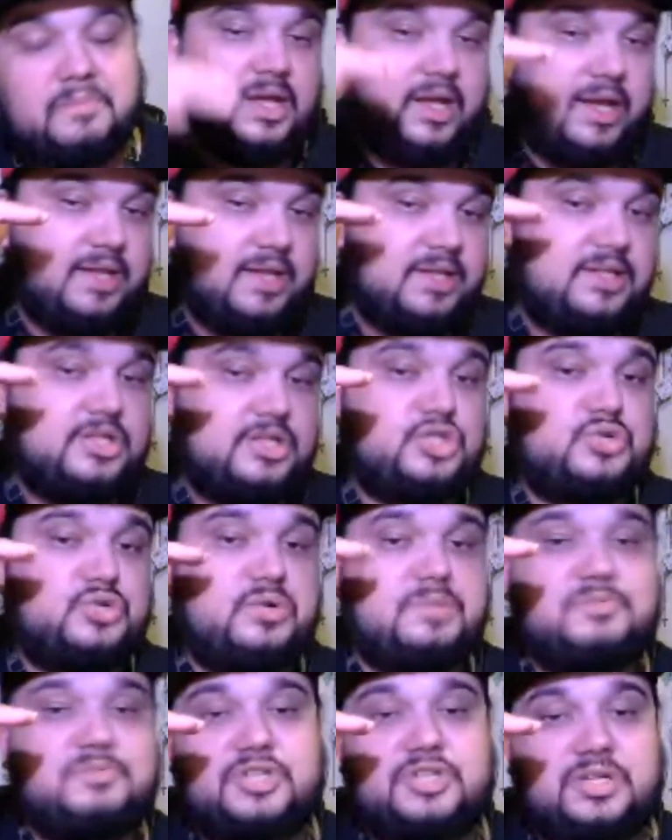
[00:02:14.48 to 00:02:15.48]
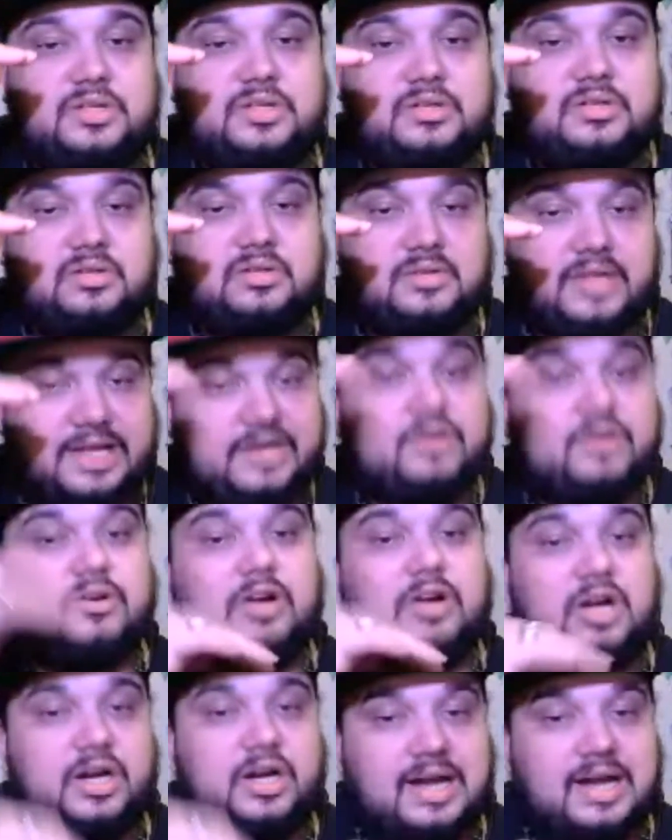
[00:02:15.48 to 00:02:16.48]
in the description
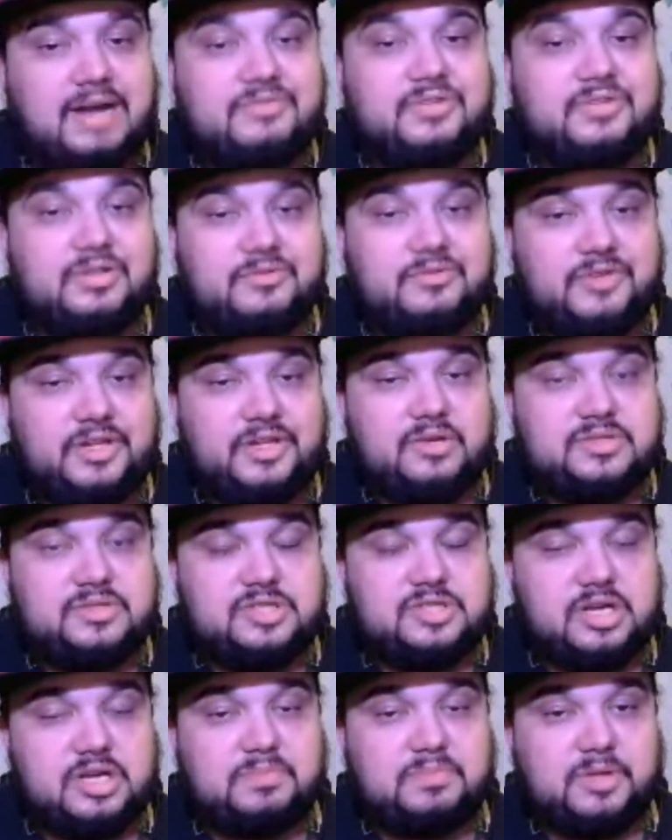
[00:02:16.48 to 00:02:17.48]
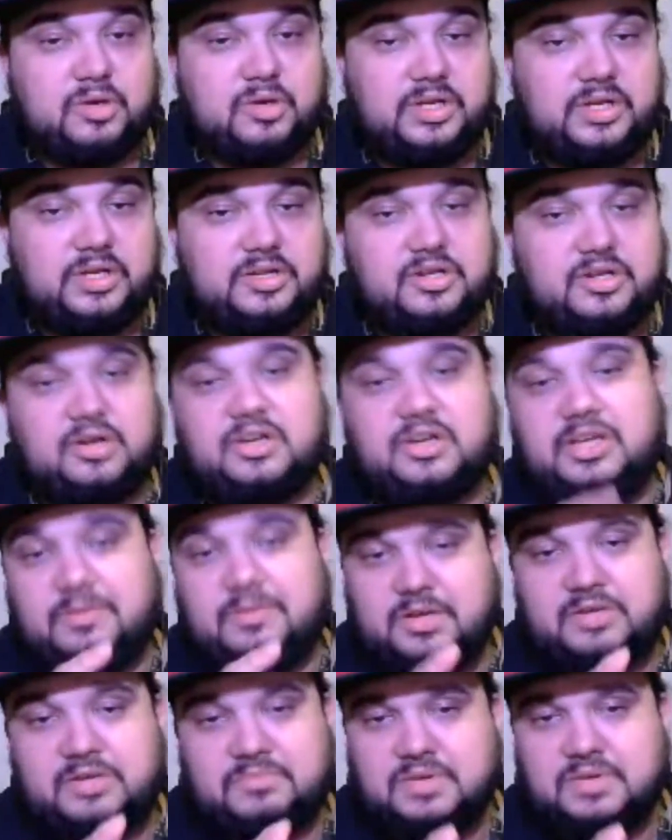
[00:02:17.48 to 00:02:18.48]
later on after the video is uploaded, you know, give
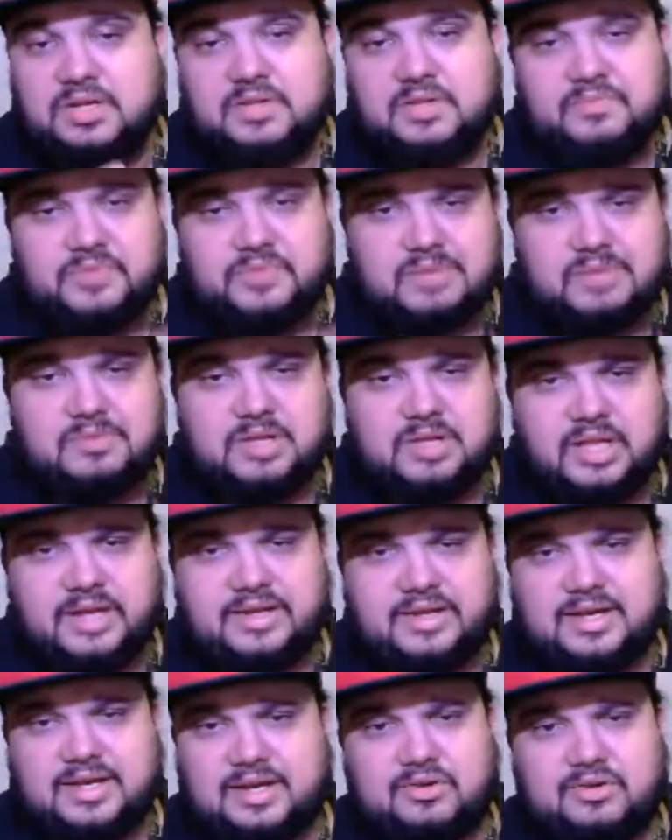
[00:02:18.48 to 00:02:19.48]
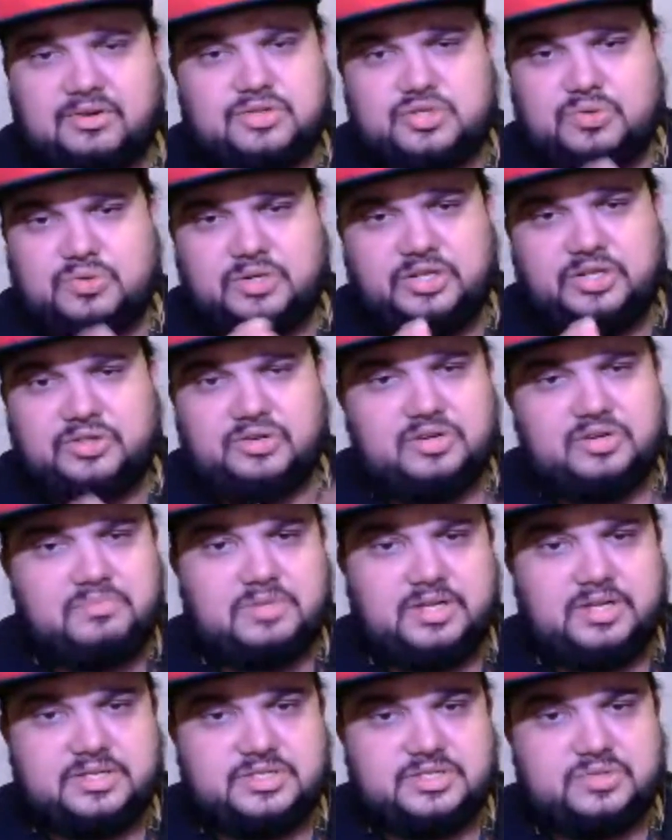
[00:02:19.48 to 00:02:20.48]
me give me like I don't know 20, 30
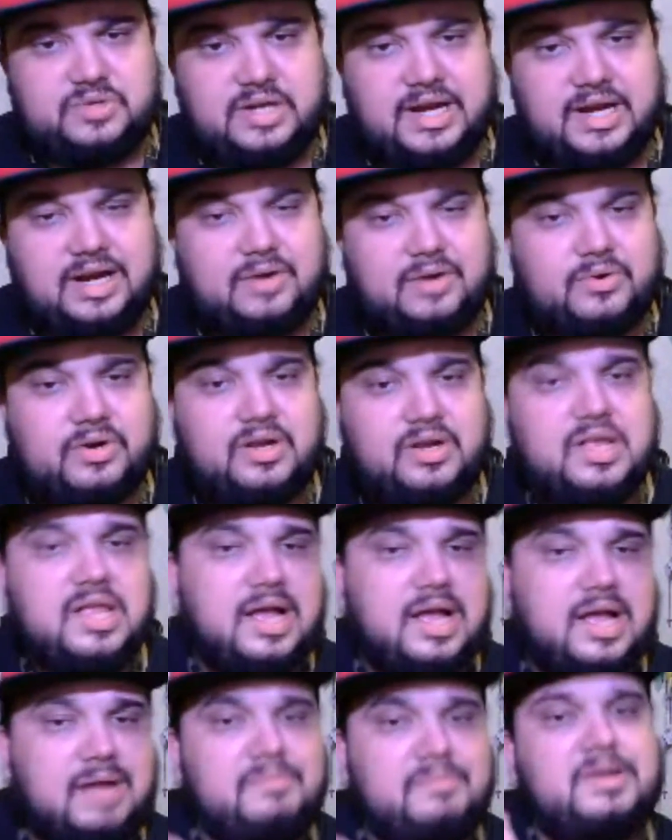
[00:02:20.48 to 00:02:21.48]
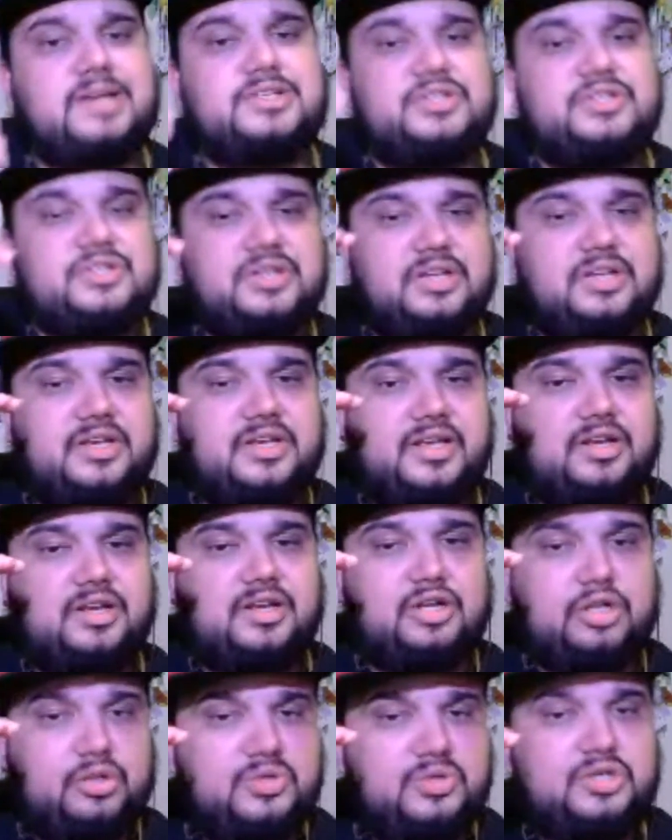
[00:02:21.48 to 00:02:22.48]
minutes to an hour. I'm actually going to
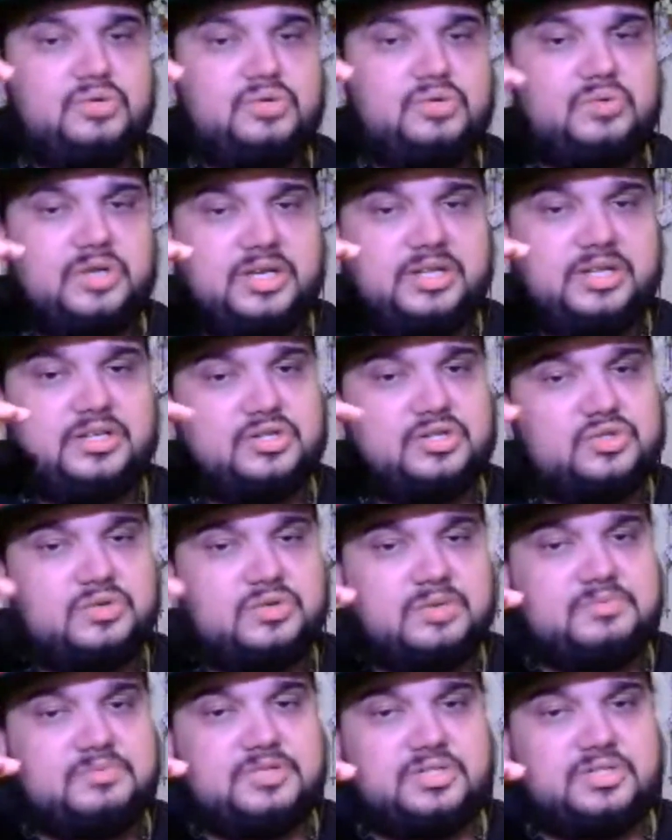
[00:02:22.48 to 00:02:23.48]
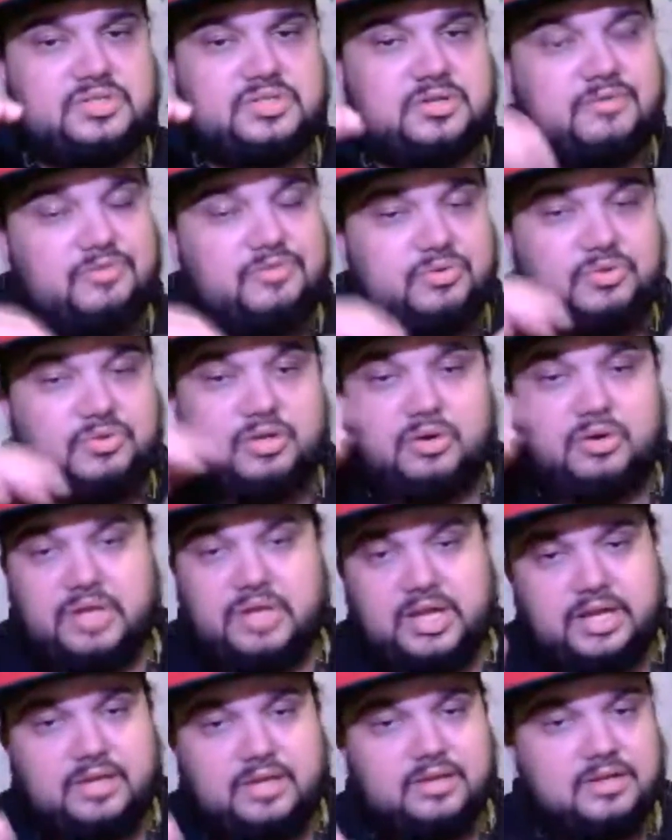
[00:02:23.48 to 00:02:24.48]
include you in the description. So if you donate,